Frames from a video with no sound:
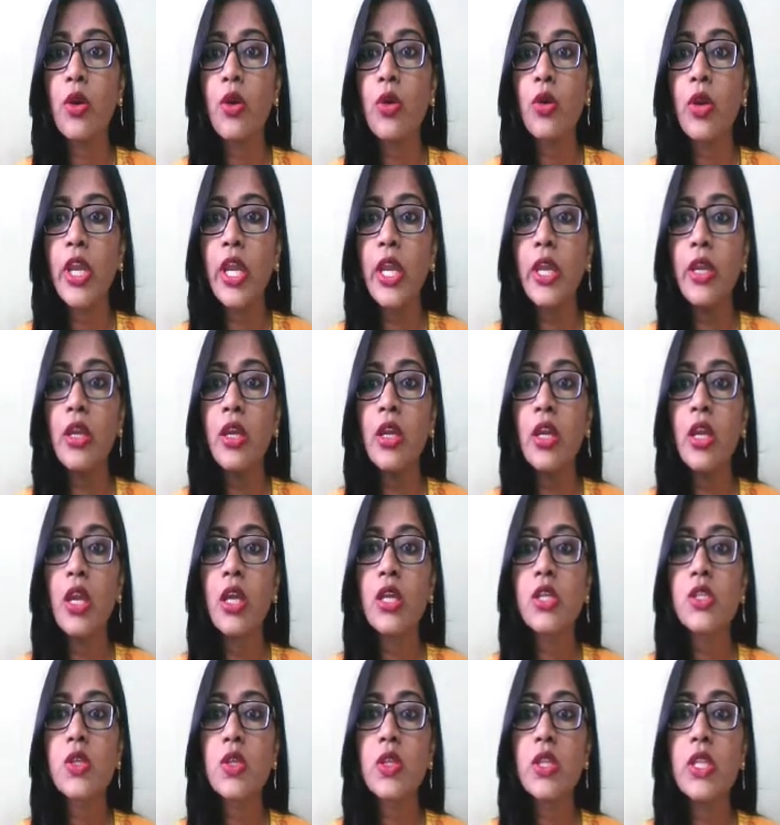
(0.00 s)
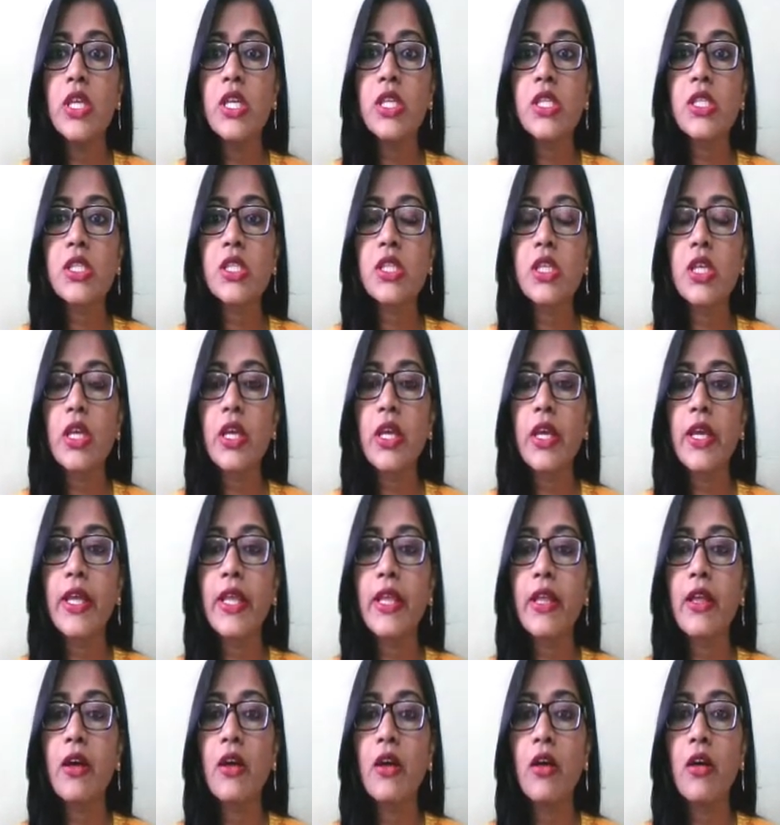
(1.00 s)
Okay, so these
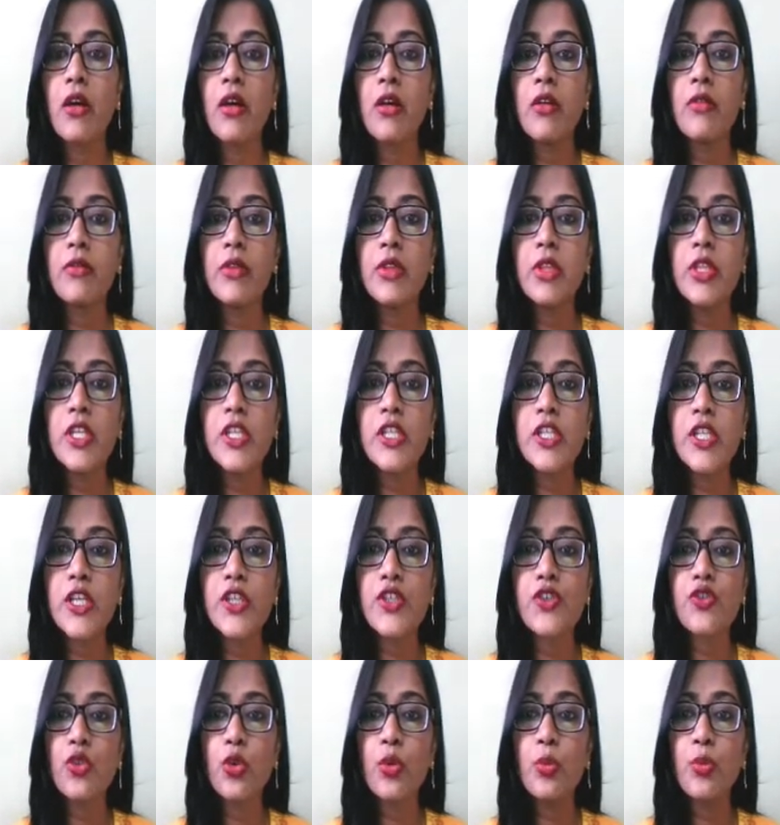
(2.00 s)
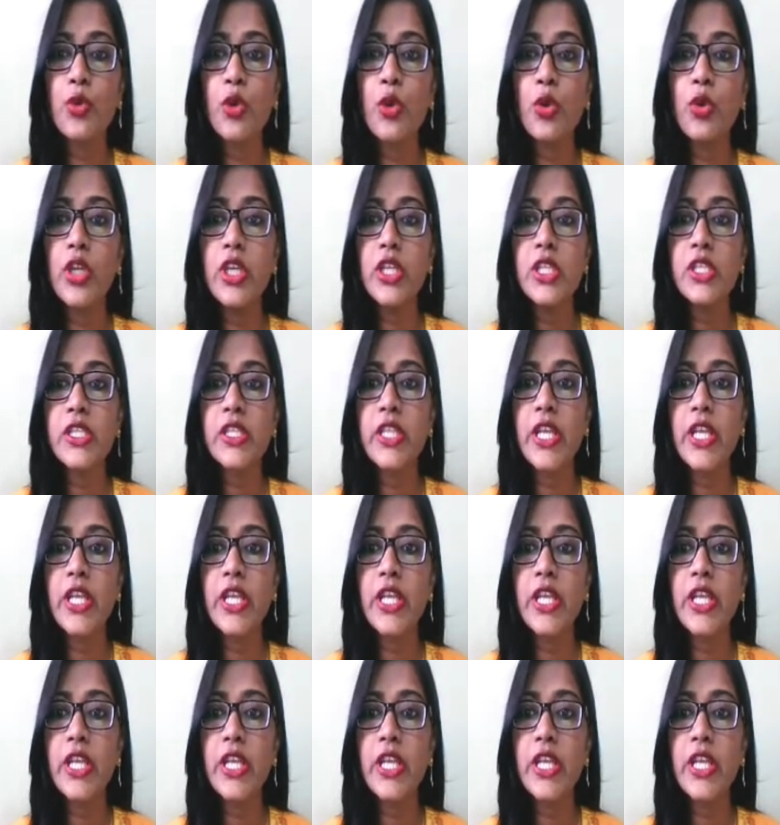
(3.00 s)
histone proteins,